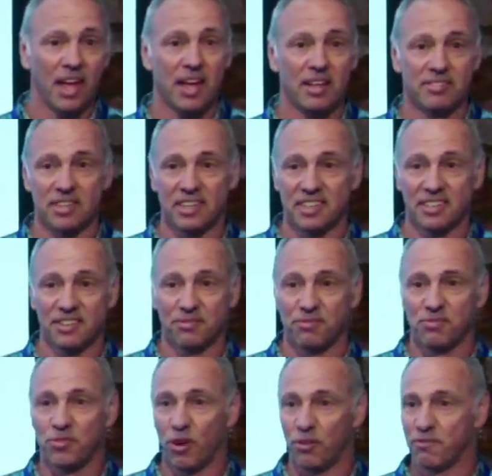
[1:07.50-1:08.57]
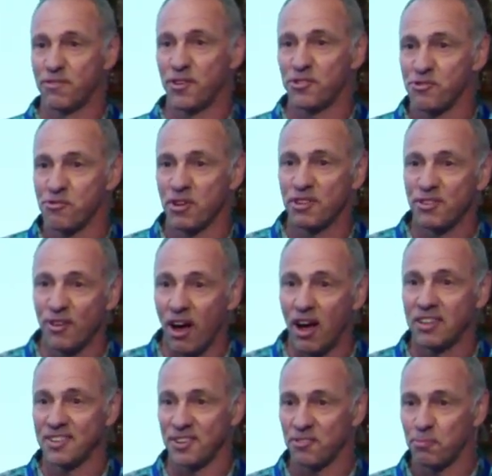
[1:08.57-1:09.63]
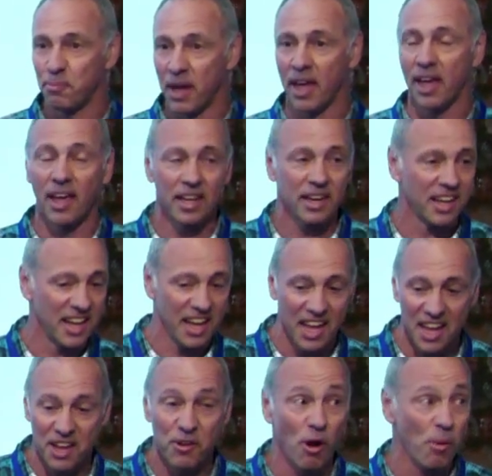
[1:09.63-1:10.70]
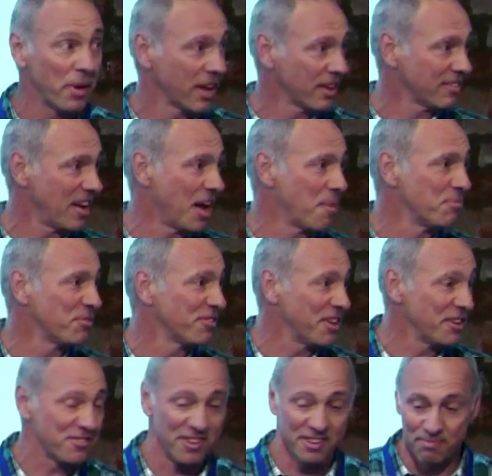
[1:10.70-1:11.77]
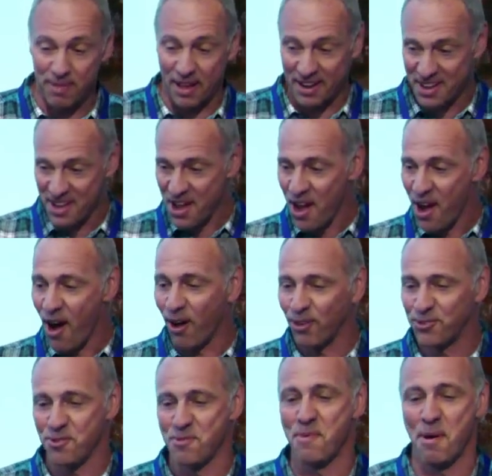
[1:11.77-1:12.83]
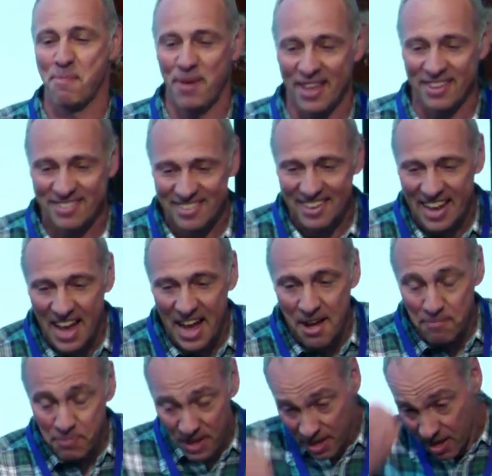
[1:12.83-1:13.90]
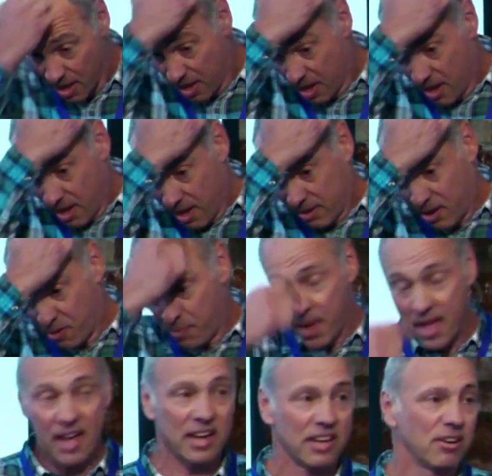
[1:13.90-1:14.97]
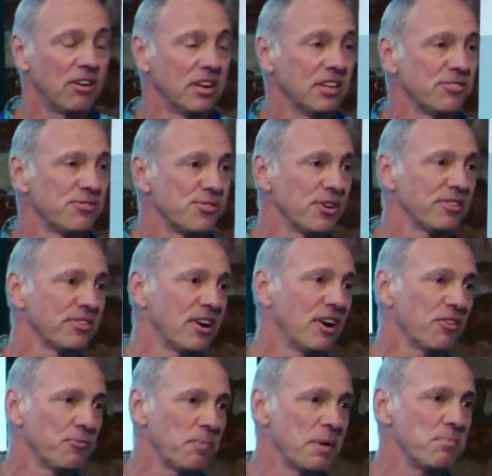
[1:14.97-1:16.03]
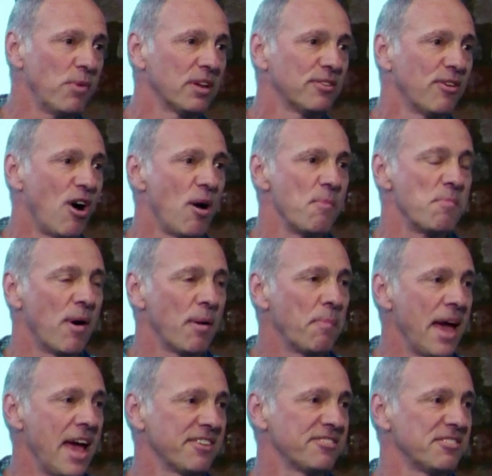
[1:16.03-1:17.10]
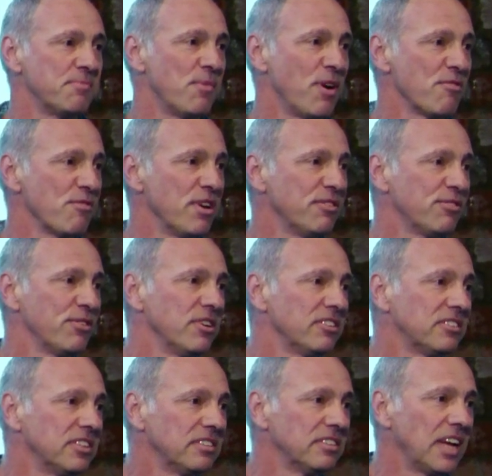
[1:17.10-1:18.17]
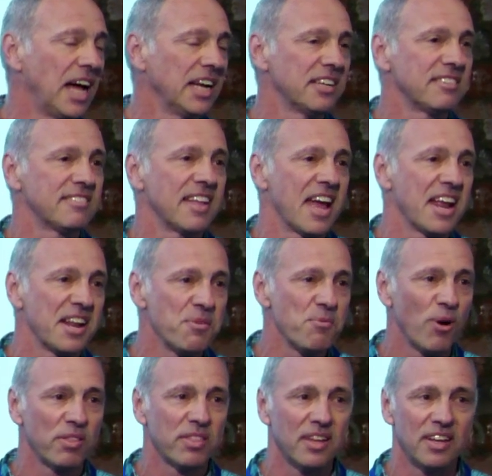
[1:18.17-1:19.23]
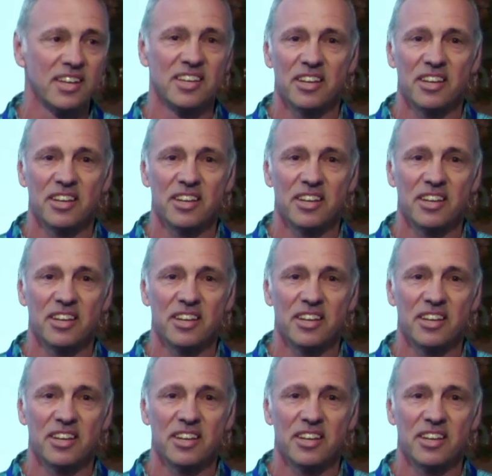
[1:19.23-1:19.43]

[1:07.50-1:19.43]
as a non-fishery scientist speaking in an economics session, but I'll do my best. So as PR kind of introduced, I spend my time, my passion and my research is understanding what the